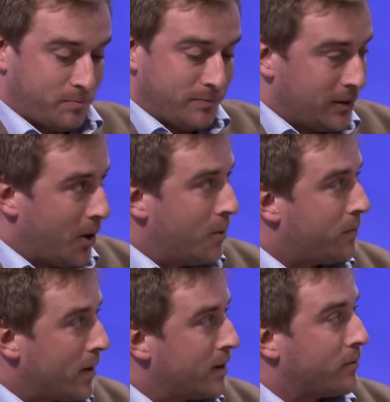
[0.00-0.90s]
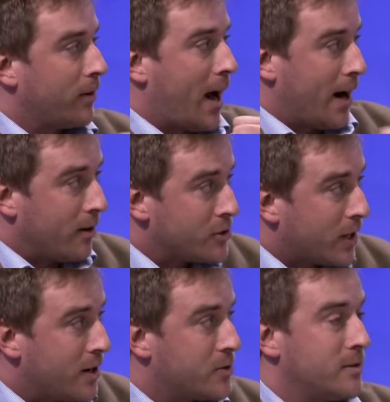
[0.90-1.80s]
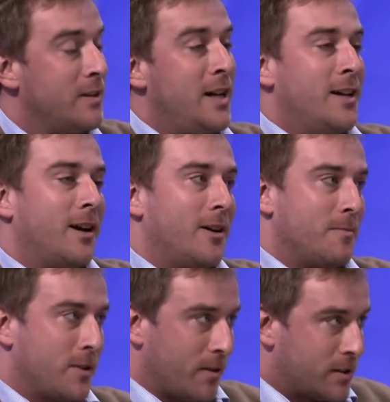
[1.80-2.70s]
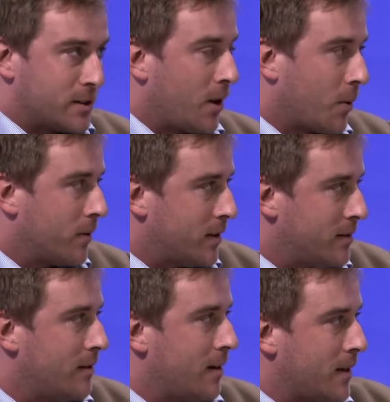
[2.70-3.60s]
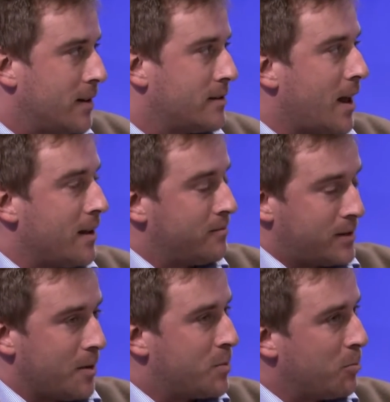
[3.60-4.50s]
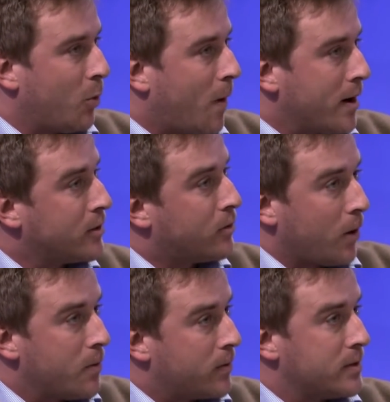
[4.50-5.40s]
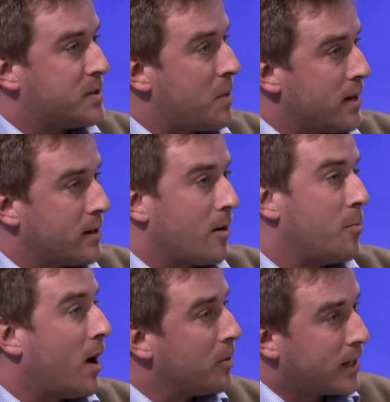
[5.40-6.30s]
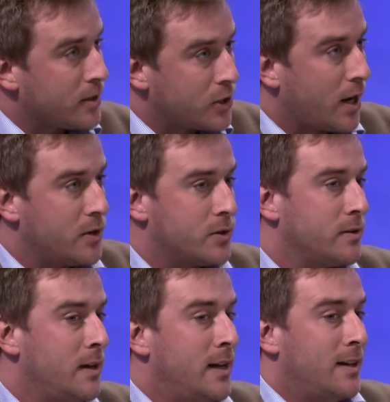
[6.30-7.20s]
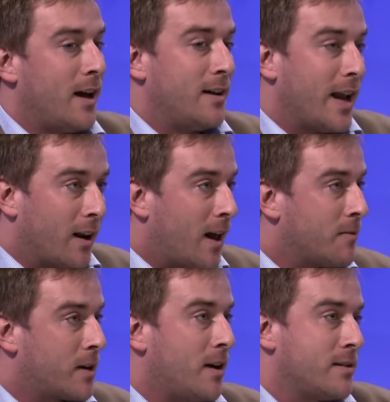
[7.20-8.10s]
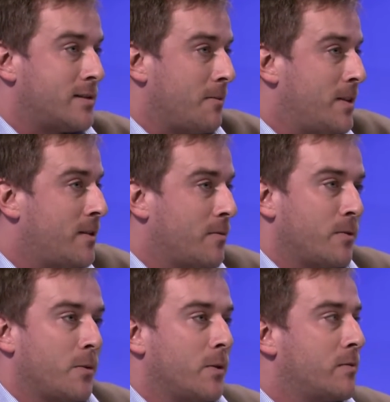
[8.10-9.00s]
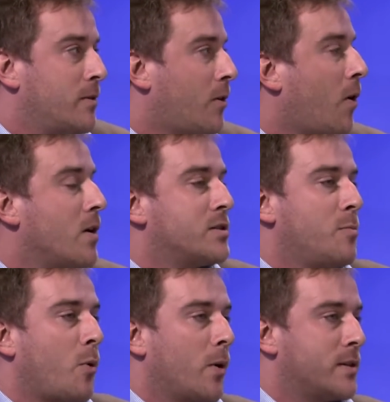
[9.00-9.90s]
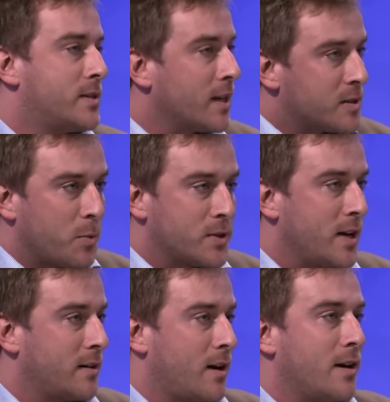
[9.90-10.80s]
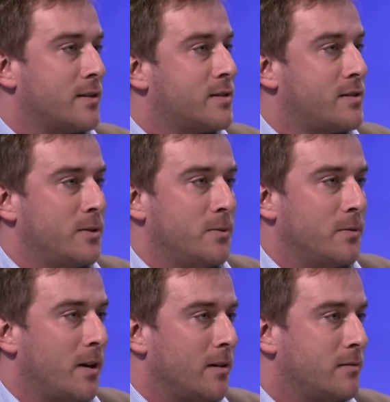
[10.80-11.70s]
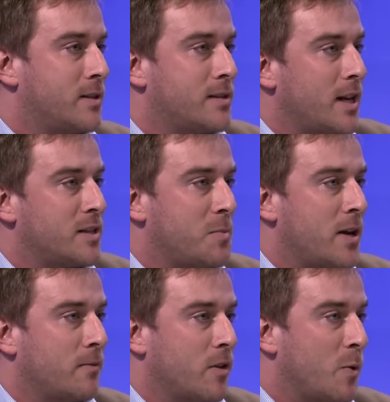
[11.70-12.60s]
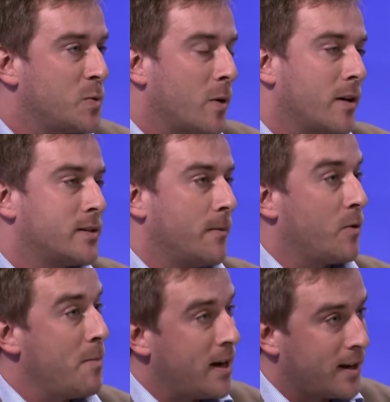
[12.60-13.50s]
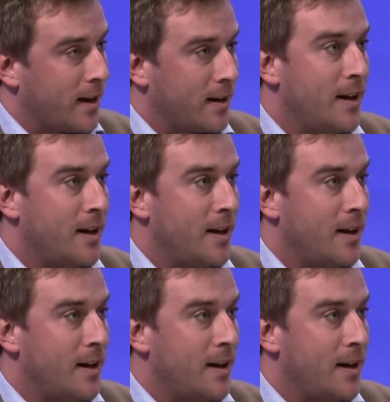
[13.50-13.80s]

low funding for higher education, that slower than some people wanted growth in spending on public education, and a lot of the cuts. I mean, there were across the board 6% cuts to state spending for the most part, except for Medicaid,